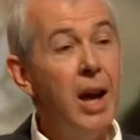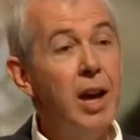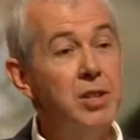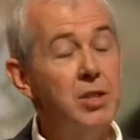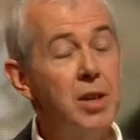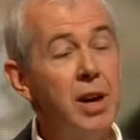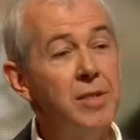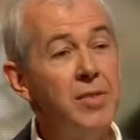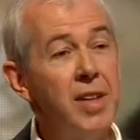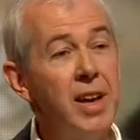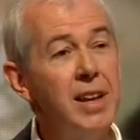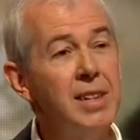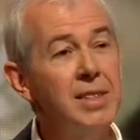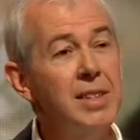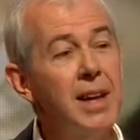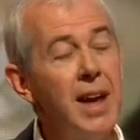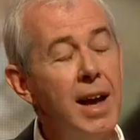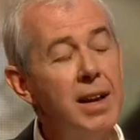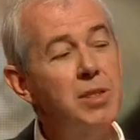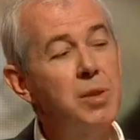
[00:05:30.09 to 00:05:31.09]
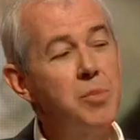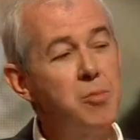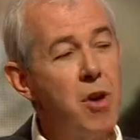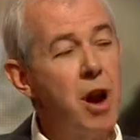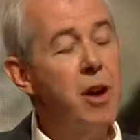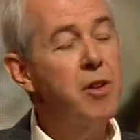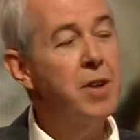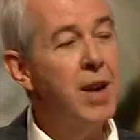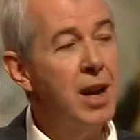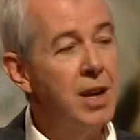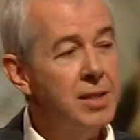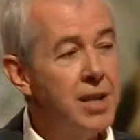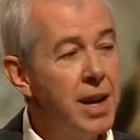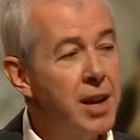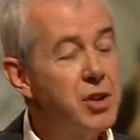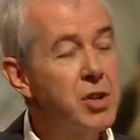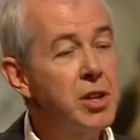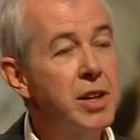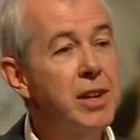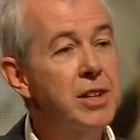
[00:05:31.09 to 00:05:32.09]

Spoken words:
So I think it's a case of prioritization.